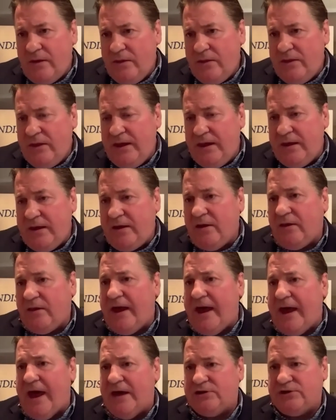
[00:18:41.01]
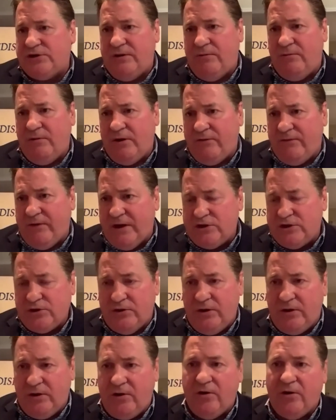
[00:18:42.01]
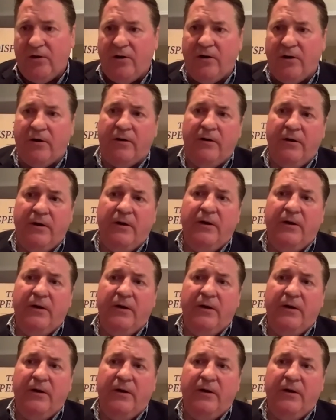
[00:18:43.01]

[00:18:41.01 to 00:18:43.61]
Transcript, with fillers: the clash that would eventually occur,